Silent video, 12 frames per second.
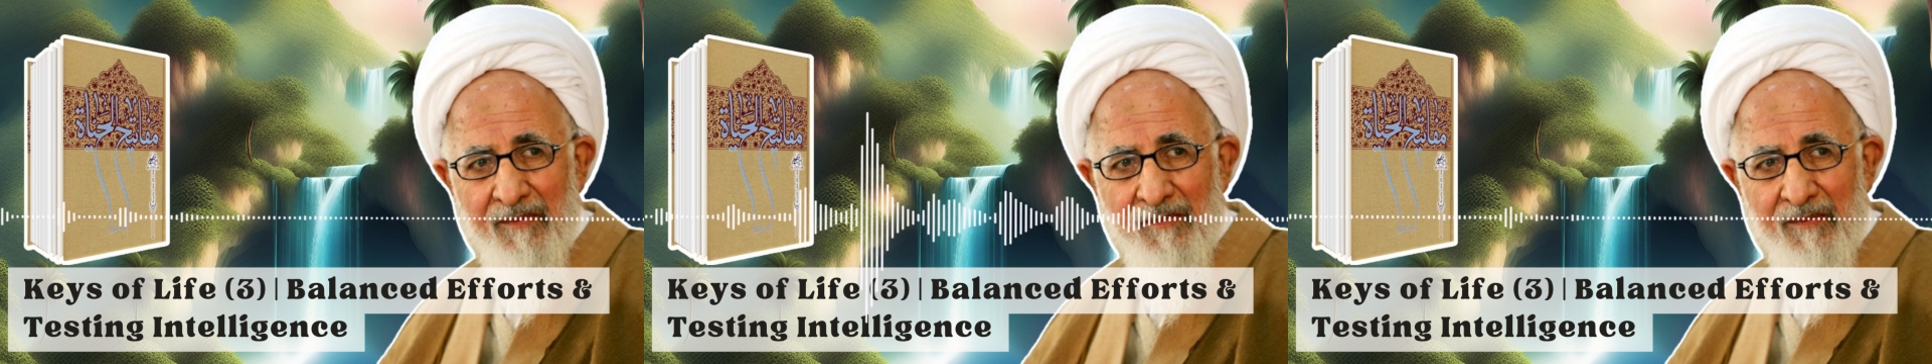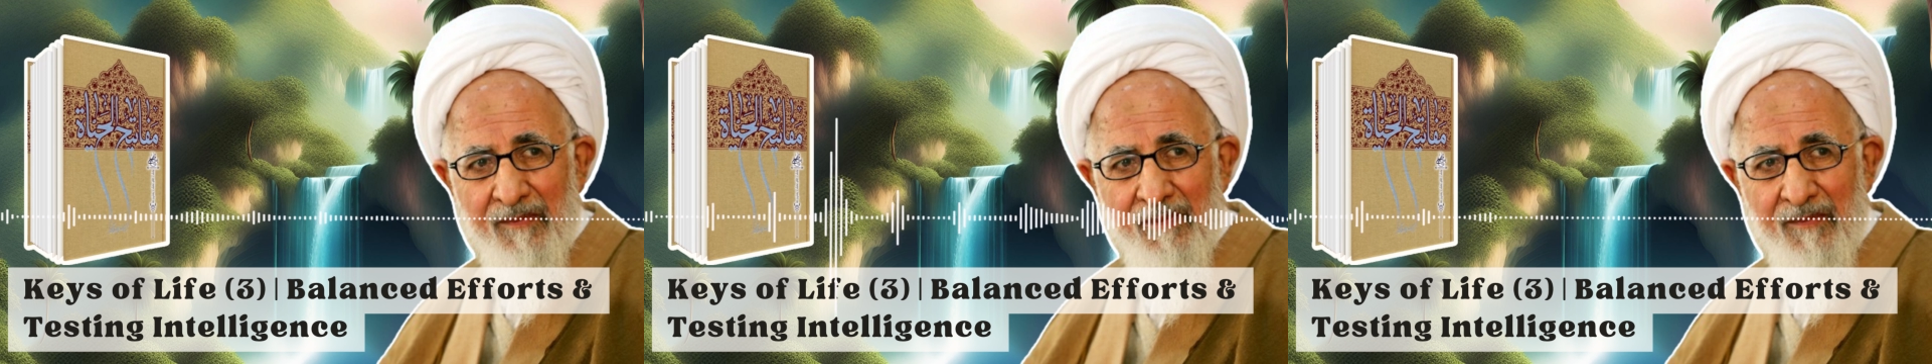
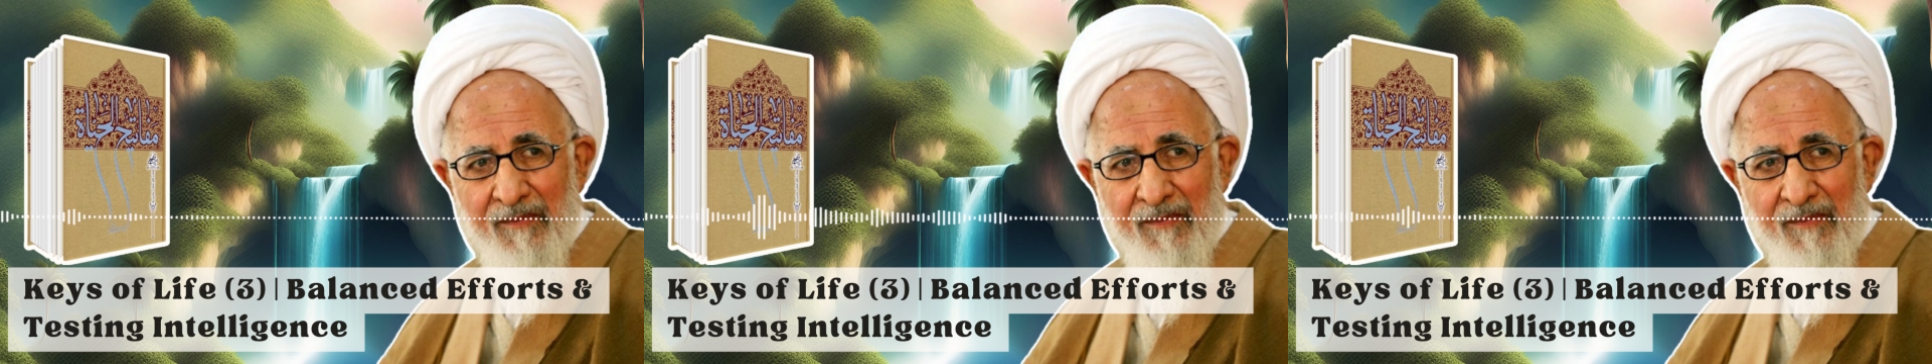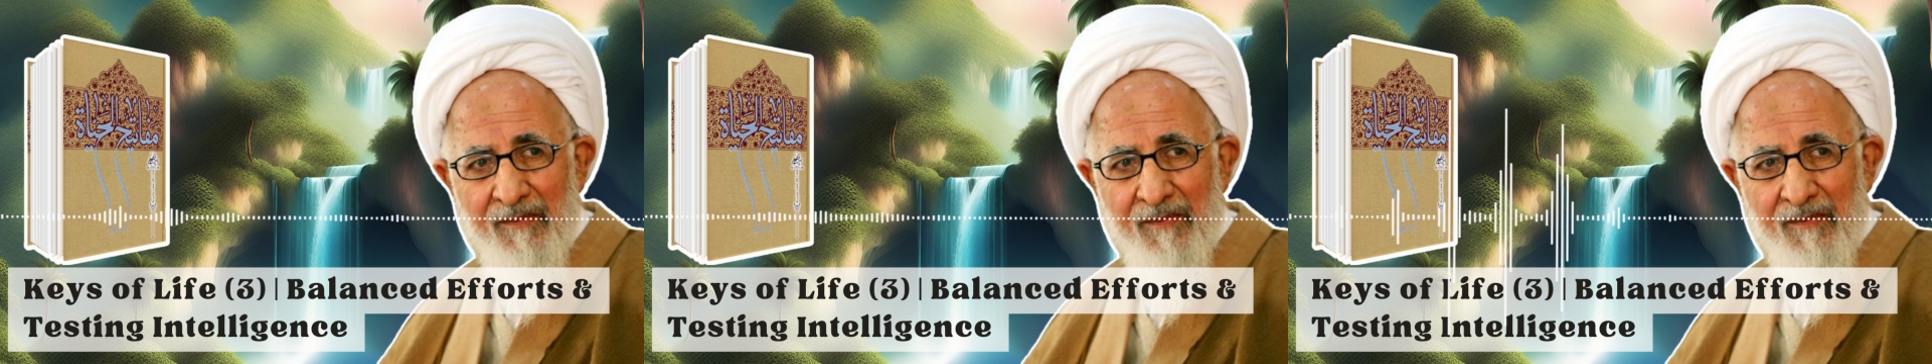enough money
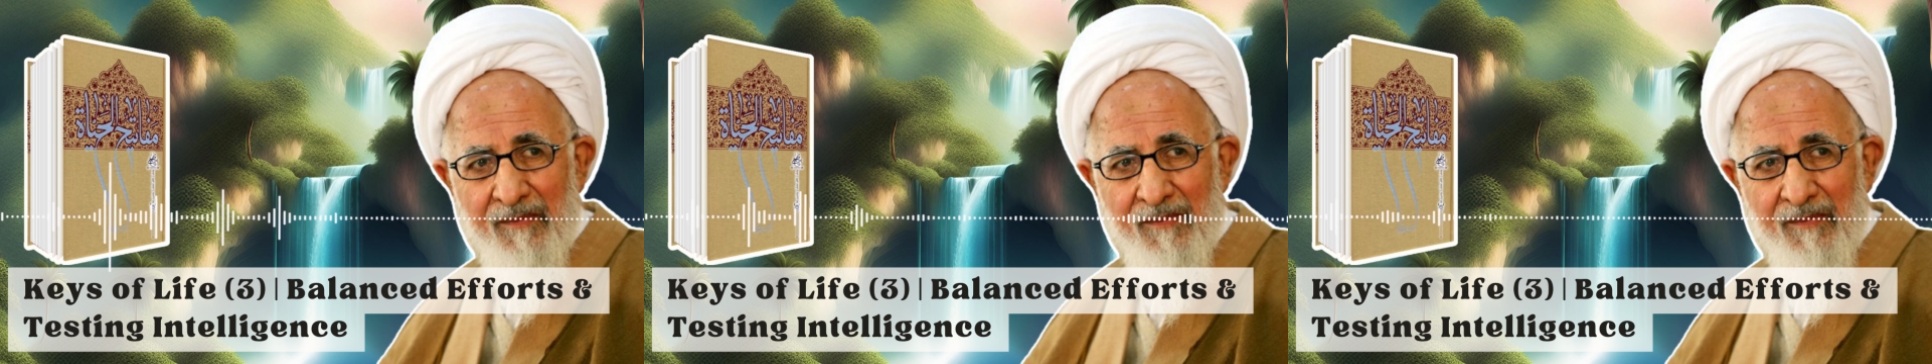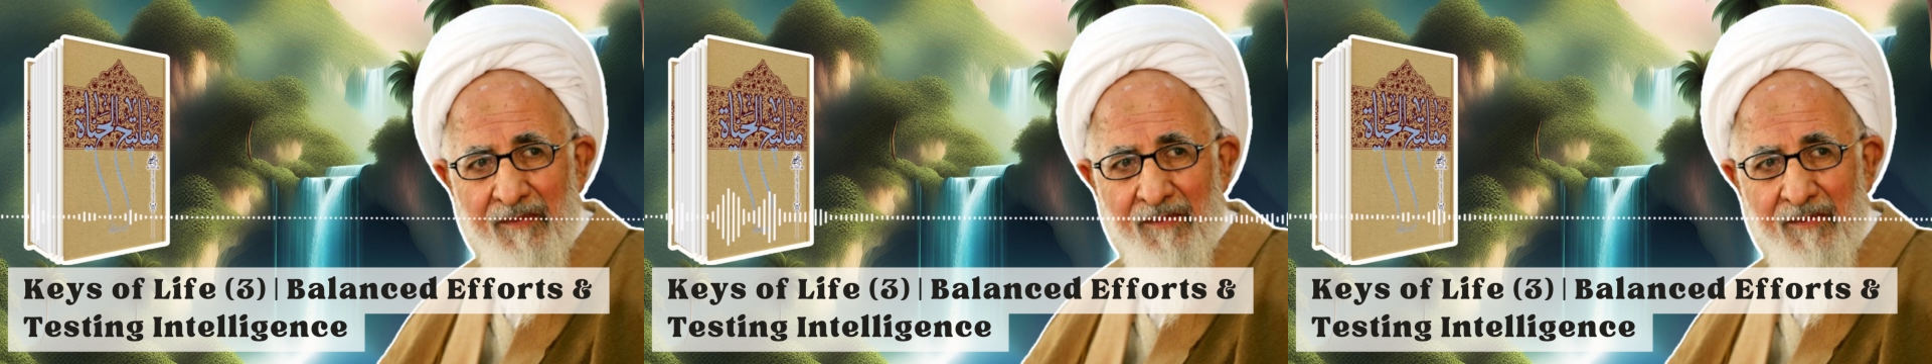for the
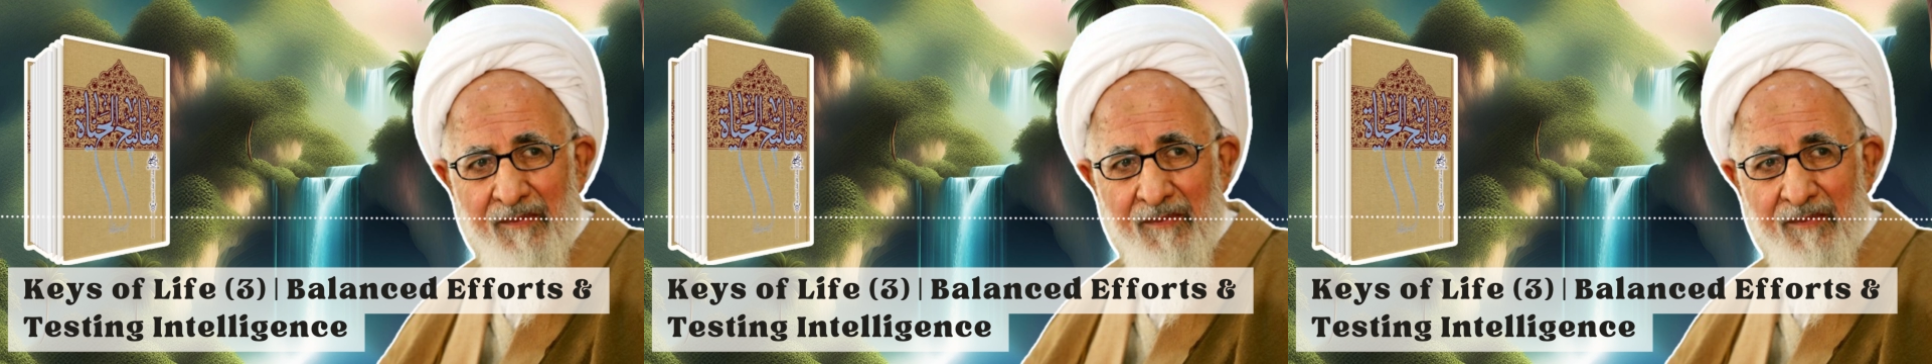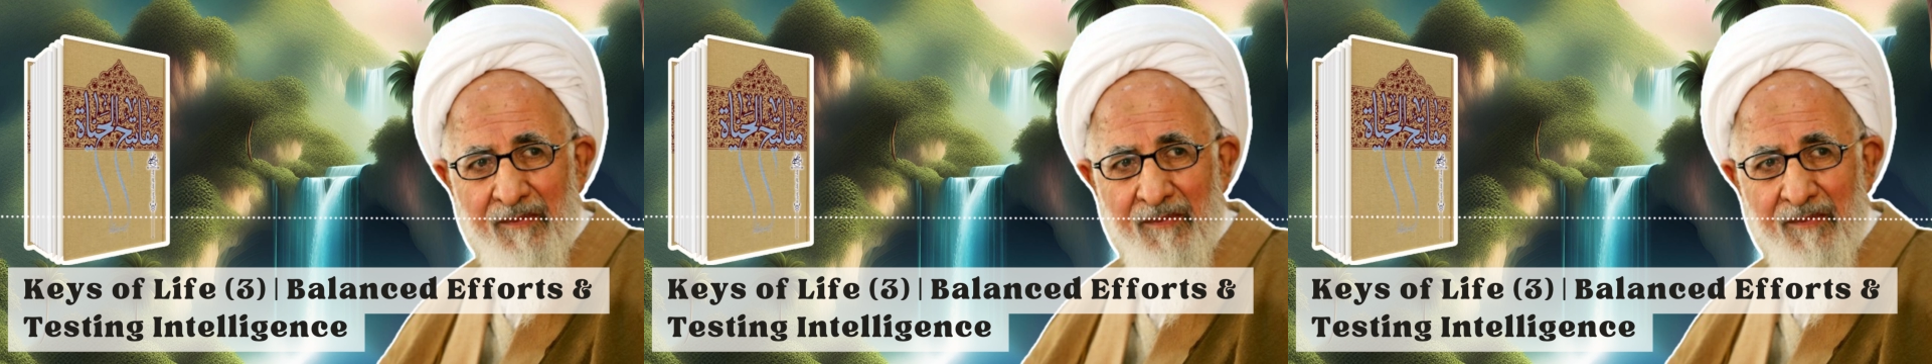following year.